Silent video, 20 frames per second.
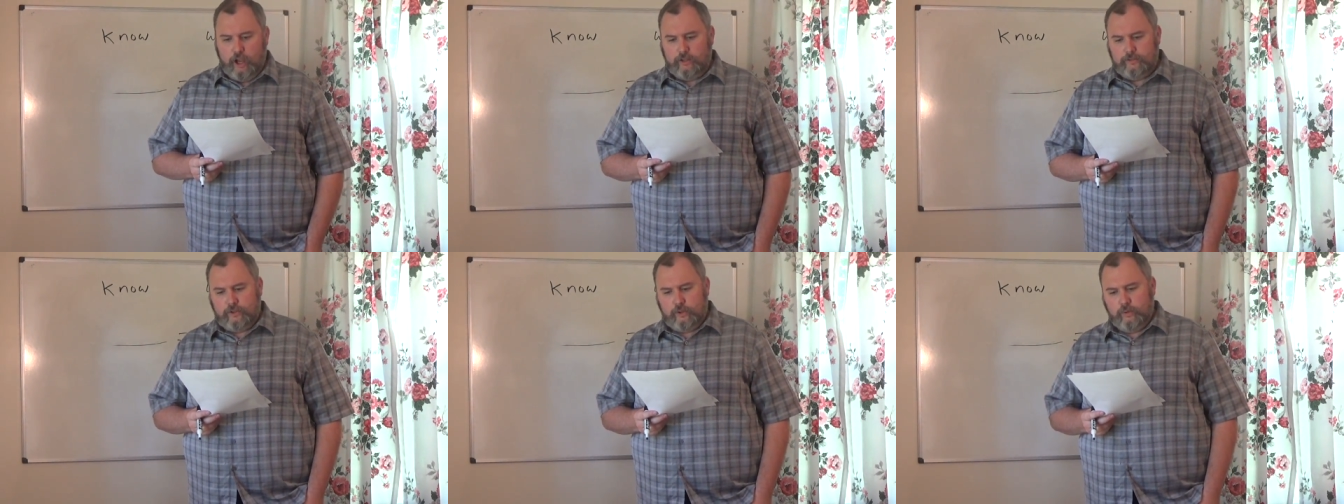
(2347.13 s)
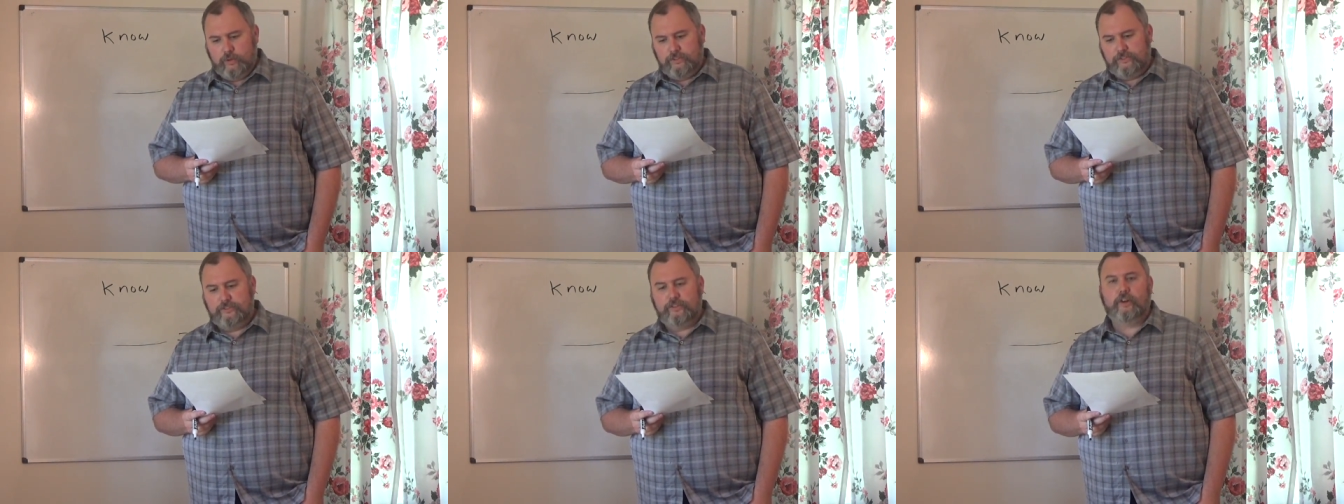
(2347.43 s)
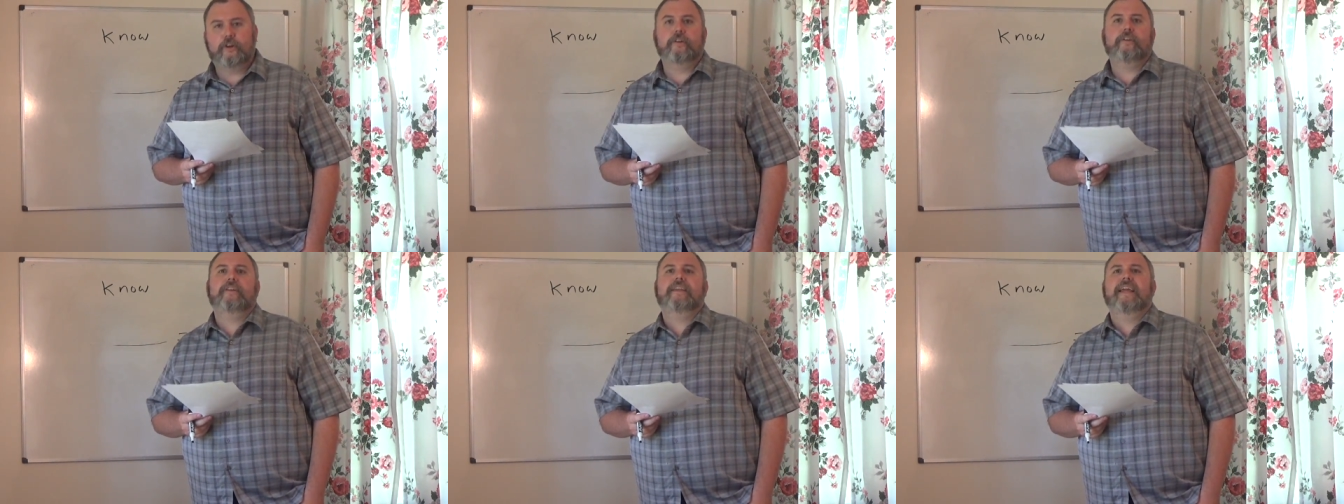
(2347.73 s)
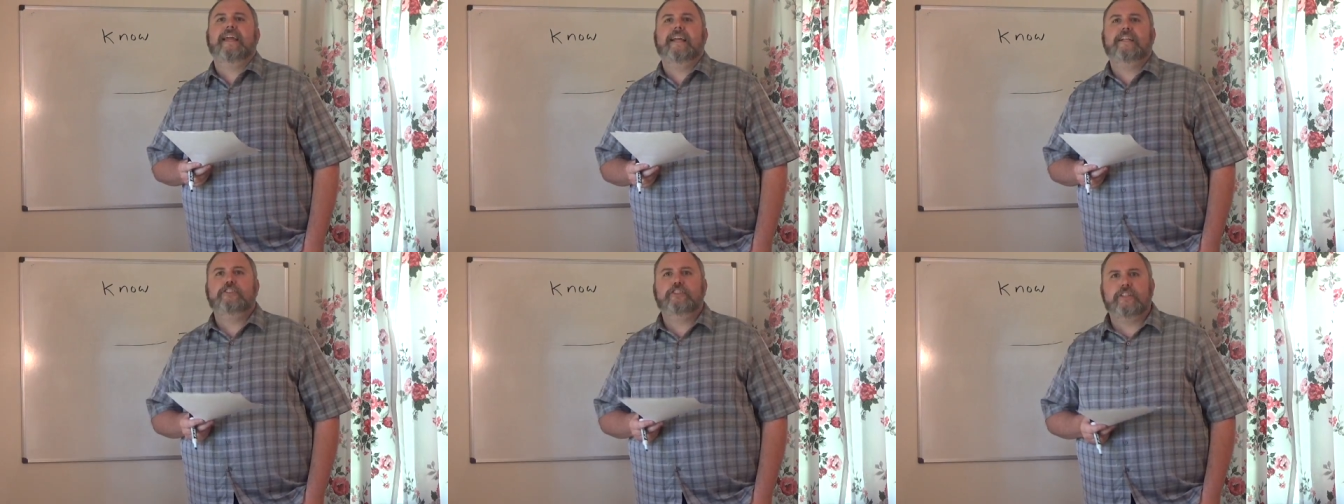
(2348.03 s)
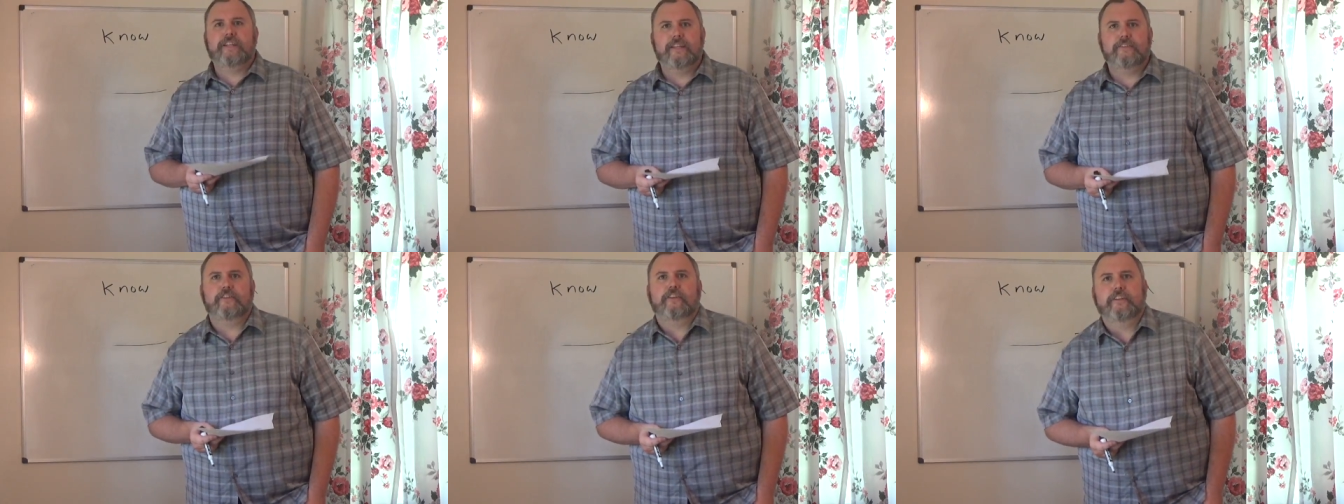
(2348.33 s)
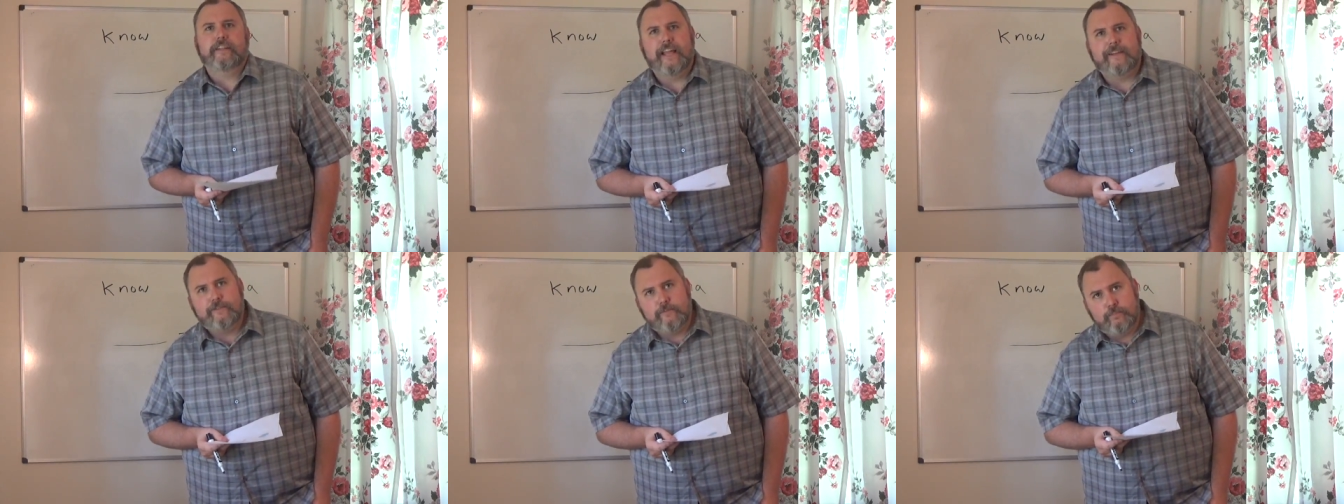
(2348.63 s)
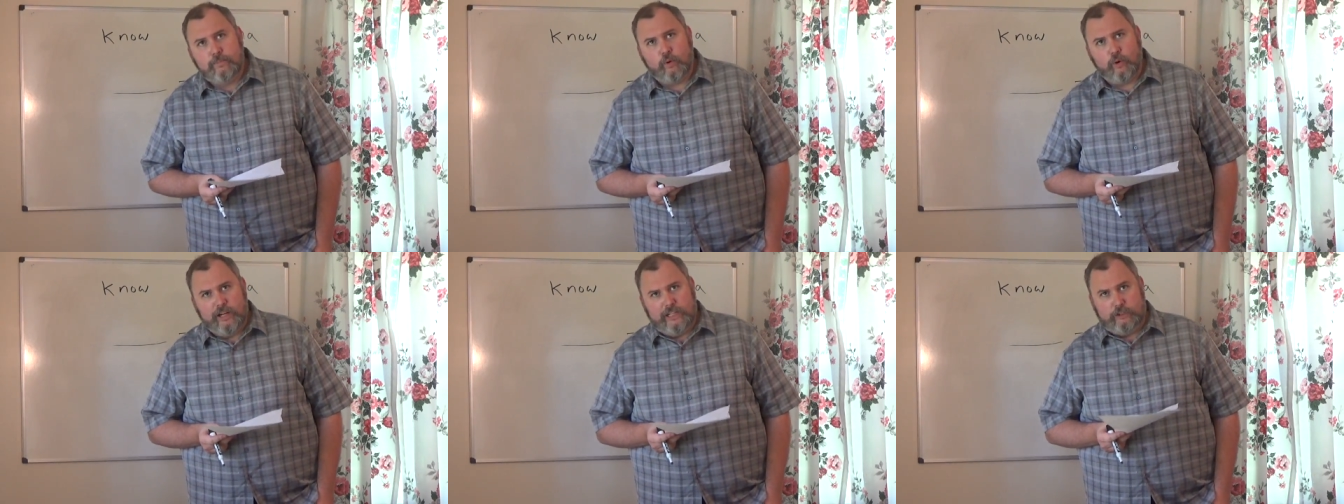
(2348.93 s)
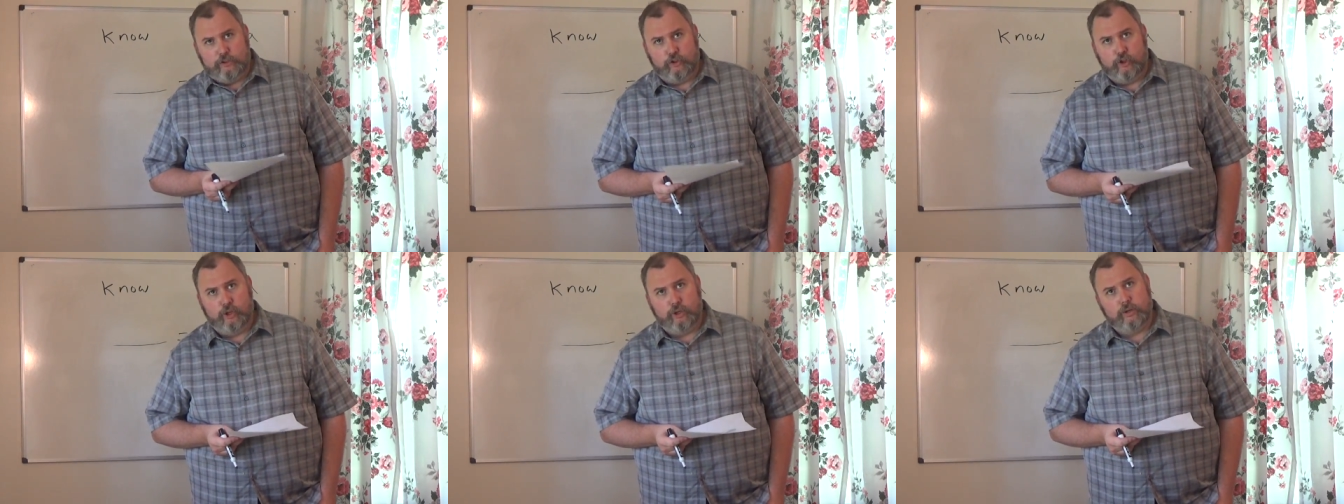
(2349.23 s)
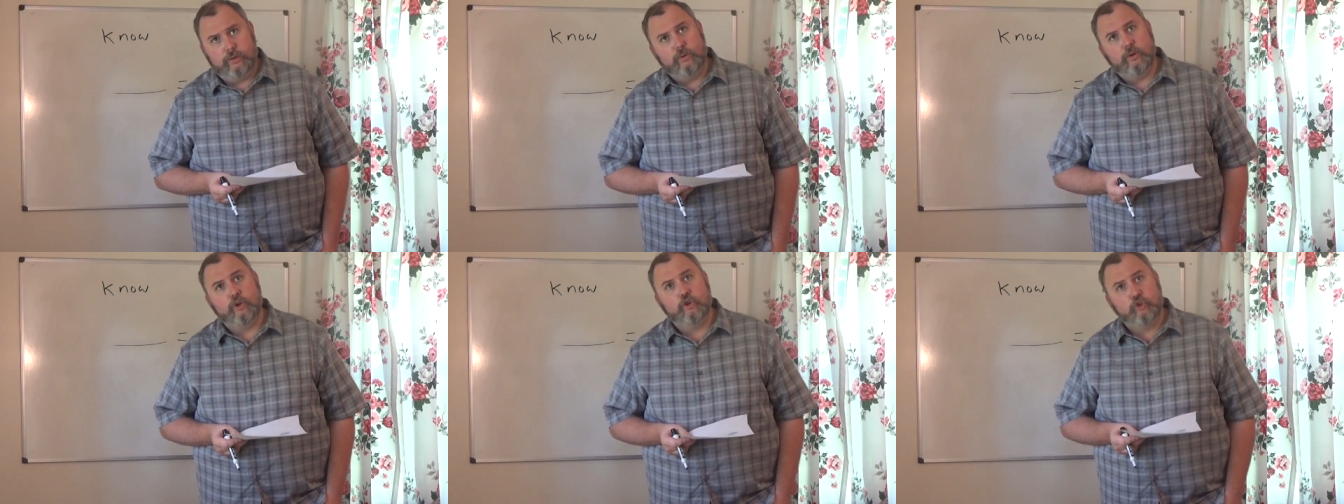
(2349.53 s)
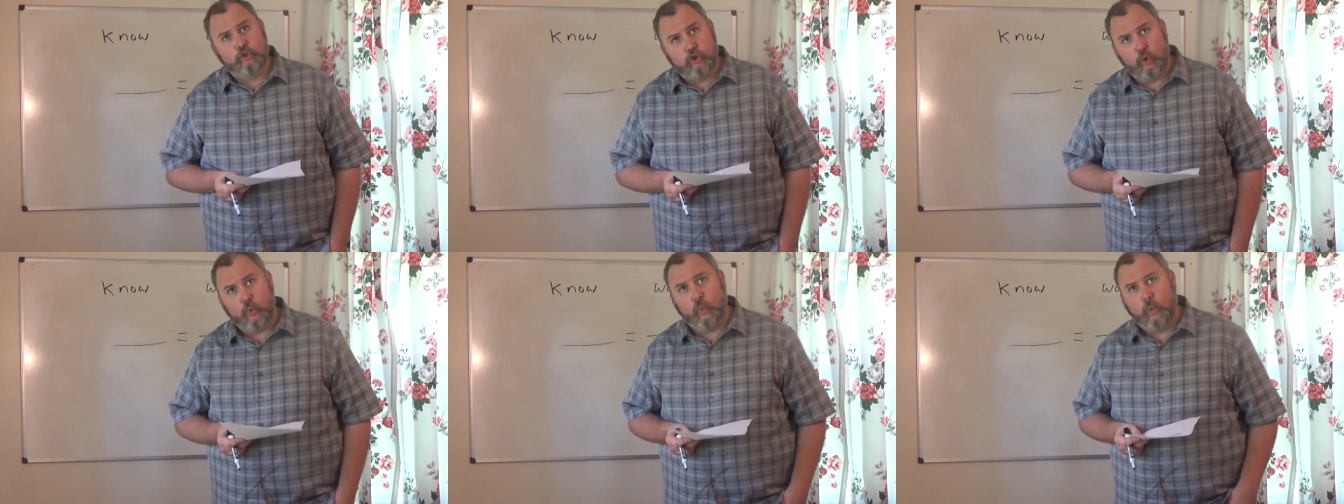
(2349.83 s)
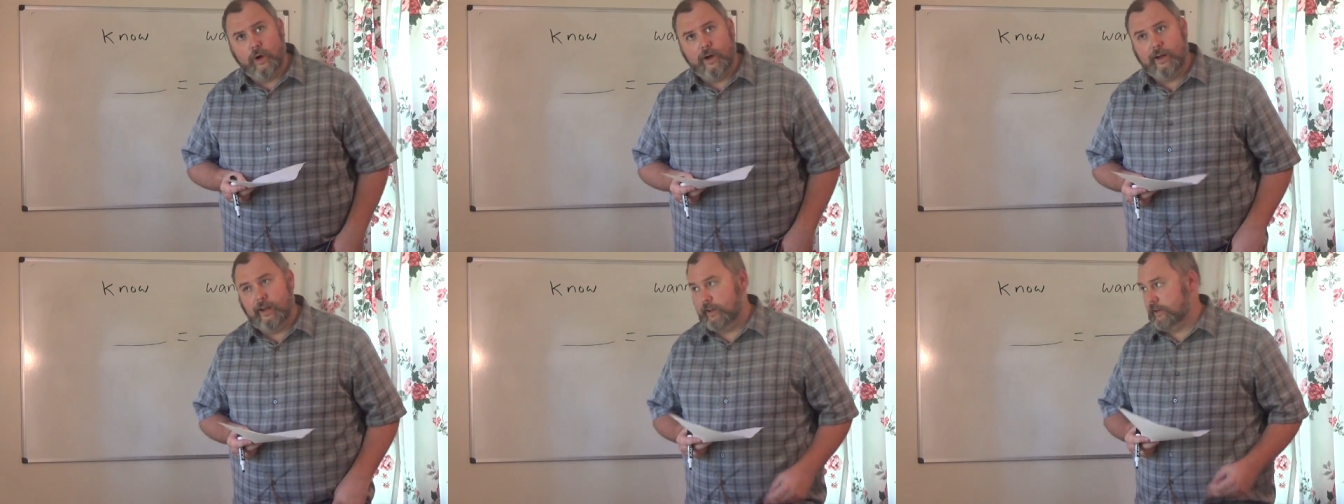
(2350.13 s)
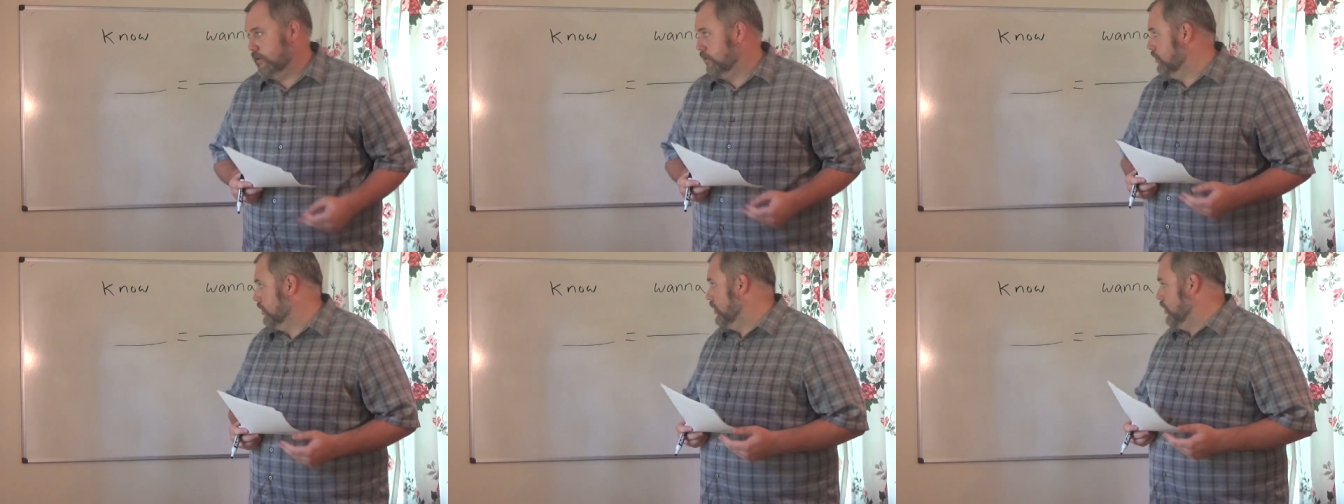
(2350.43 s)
to a certain engine is 11.2 to 1.